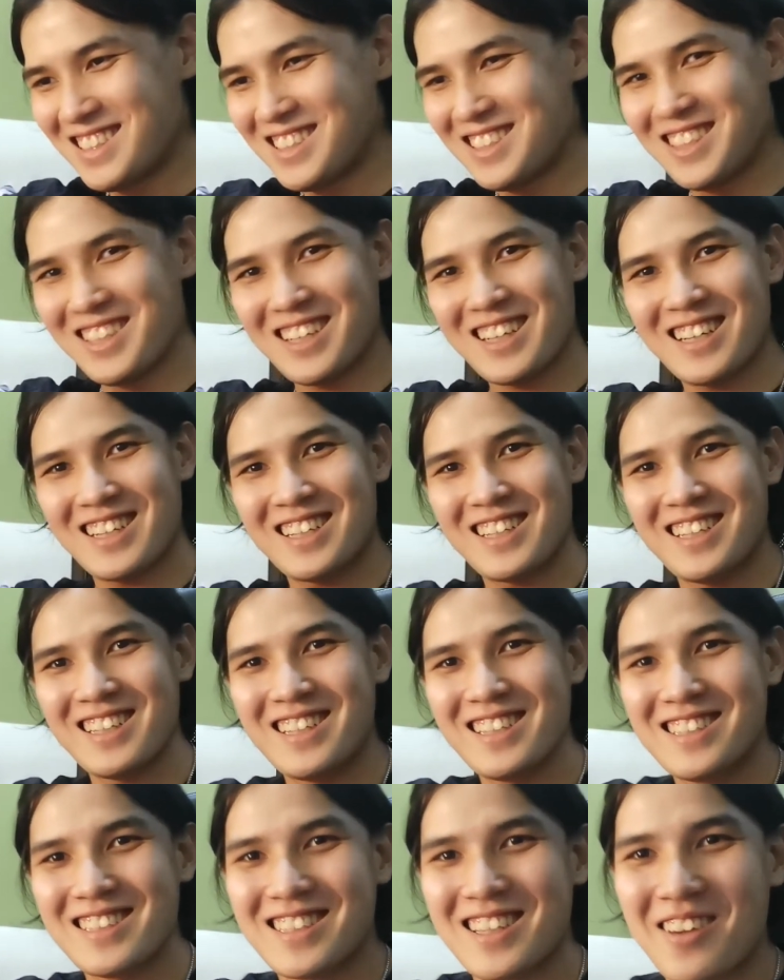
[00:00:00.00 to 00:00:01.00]
look at
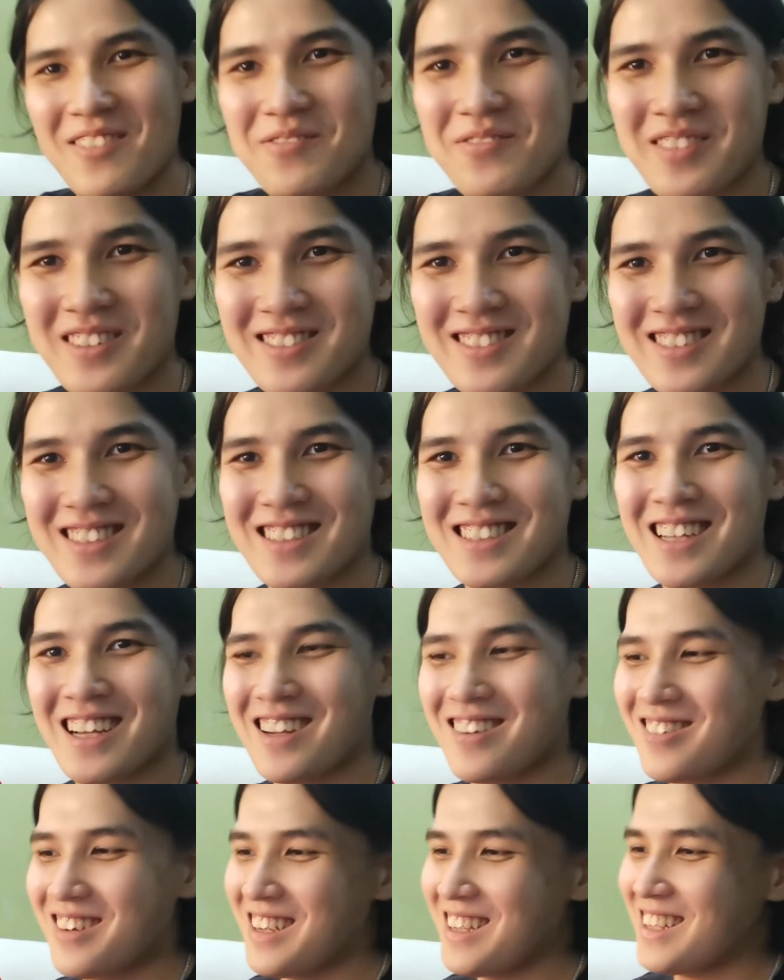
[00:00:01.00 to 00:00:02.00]
this headphone
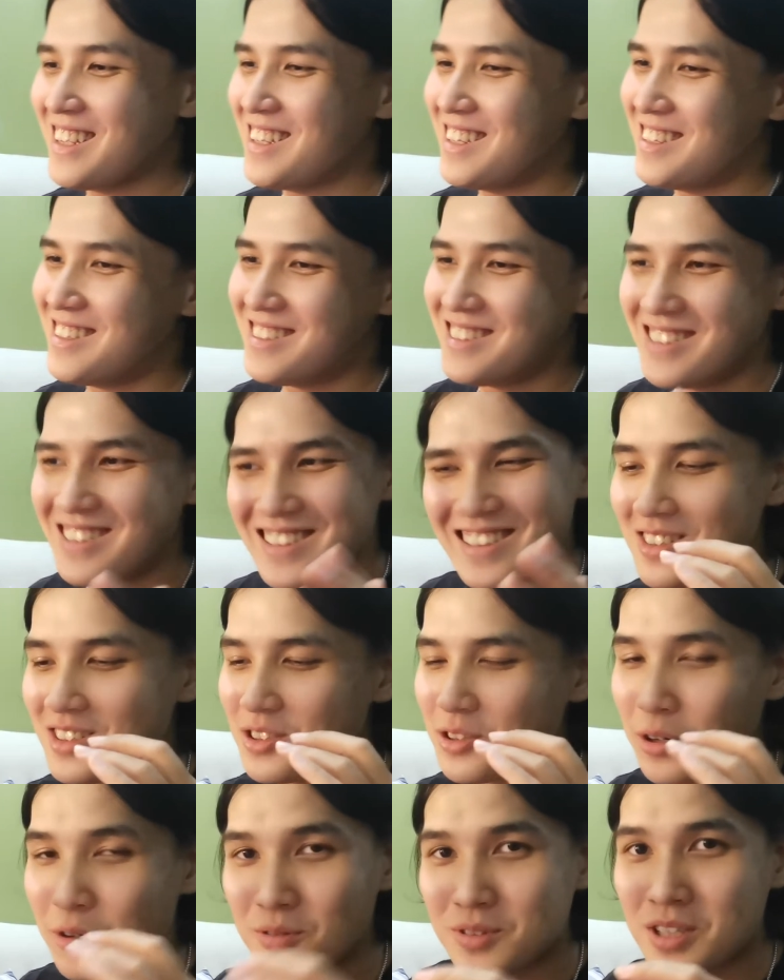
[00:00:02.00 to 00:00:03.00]
stand right here.
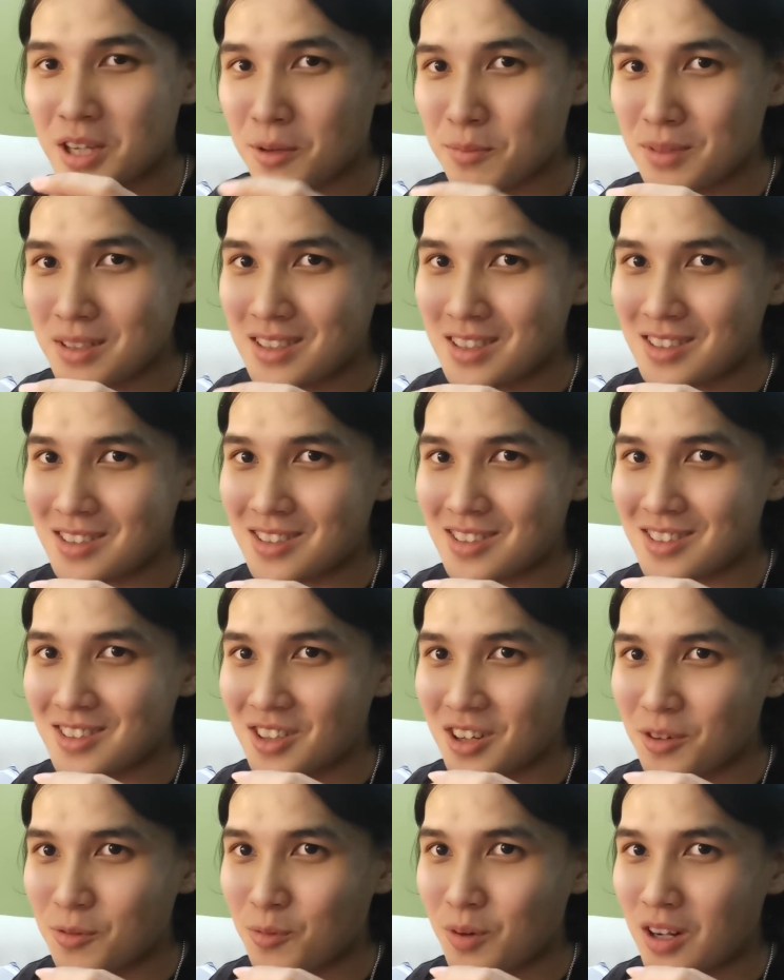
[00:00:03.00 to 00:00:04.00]
Don't tell me this is
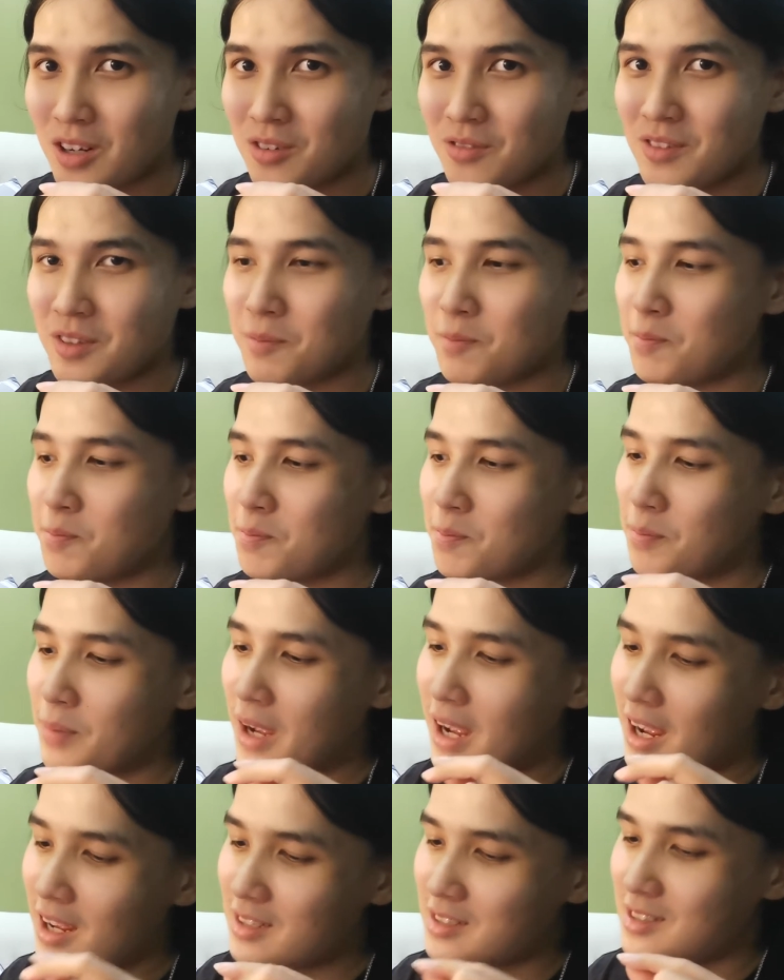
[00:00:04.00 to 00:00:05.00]
not one of the
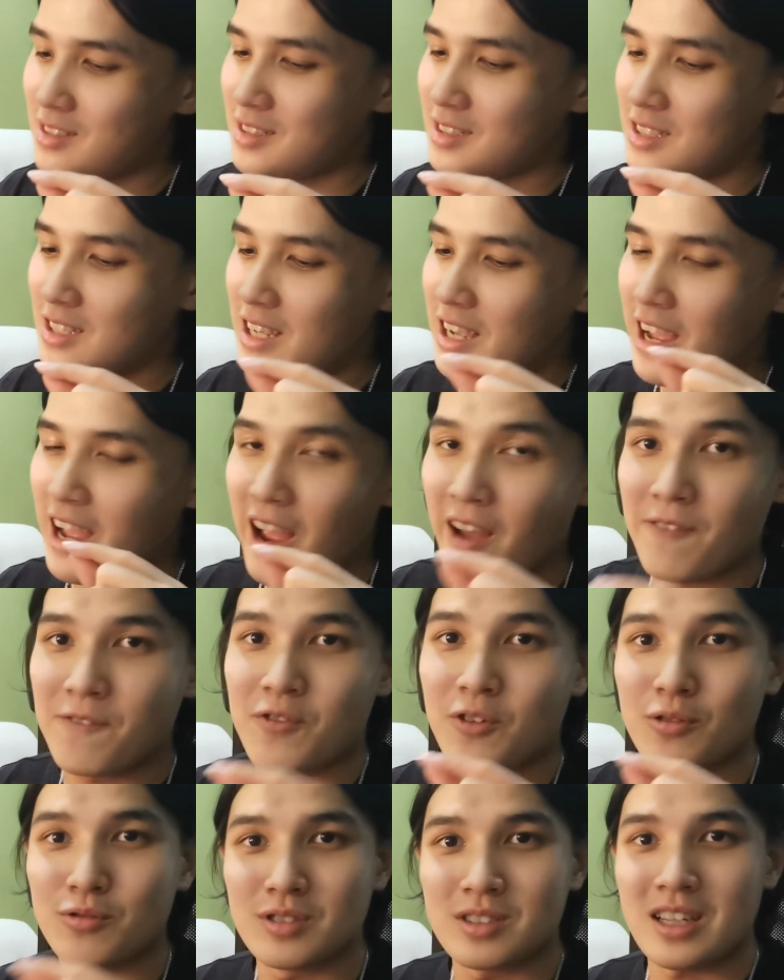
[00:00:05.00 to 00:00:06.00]
best
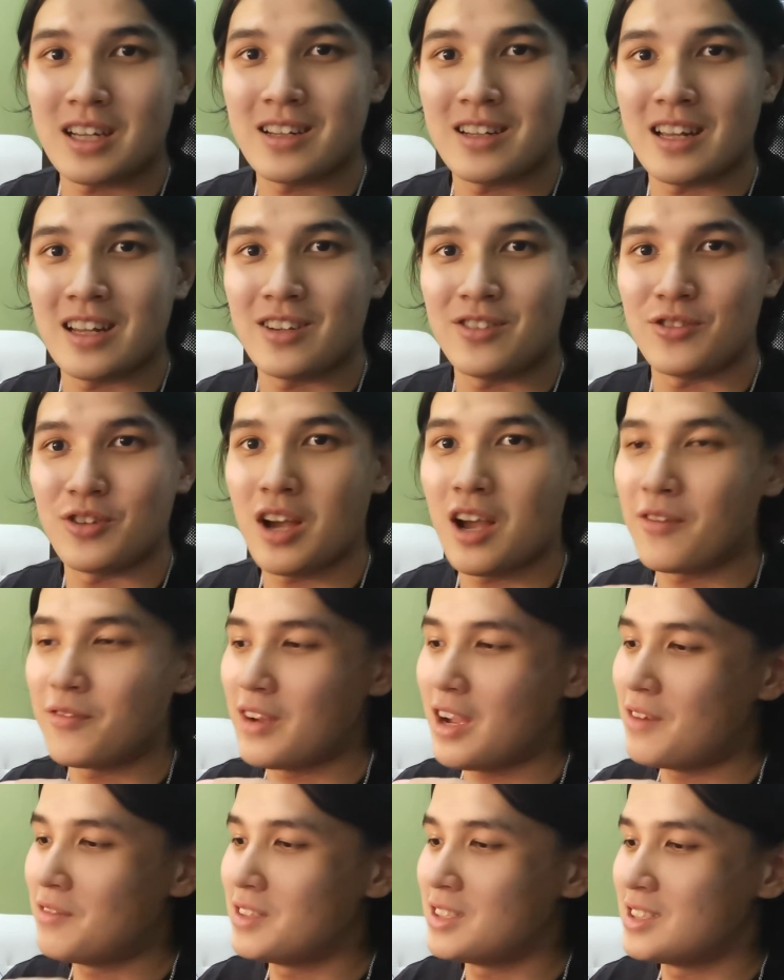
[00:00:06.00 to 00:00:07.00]
headphone stand that you have
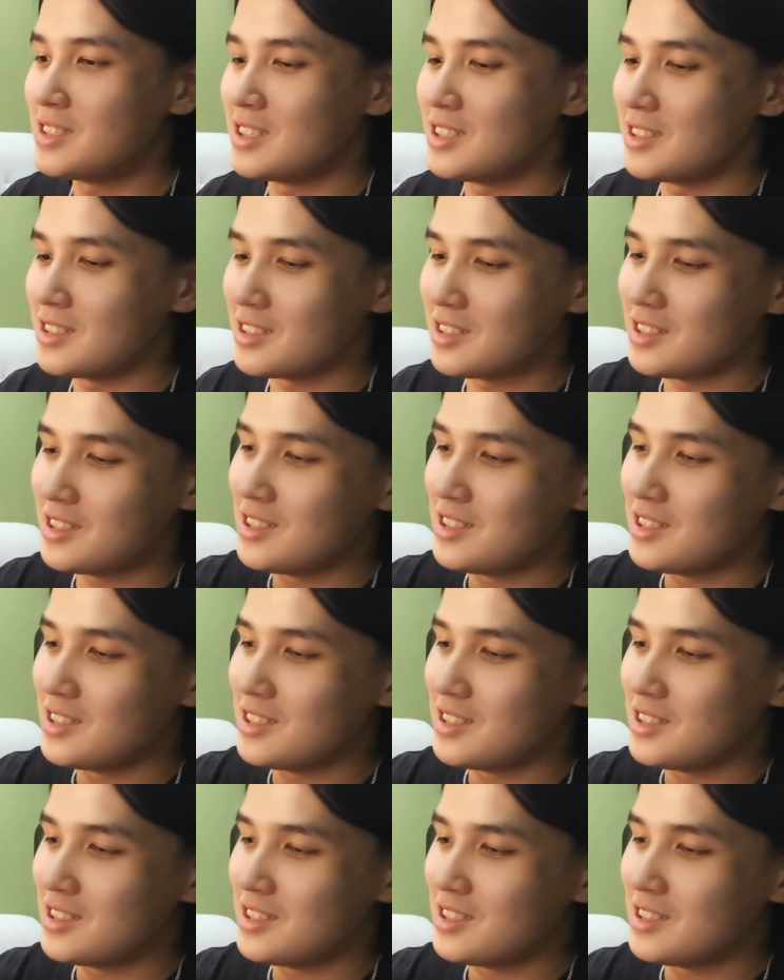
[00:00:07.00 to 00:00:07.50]
ever seen.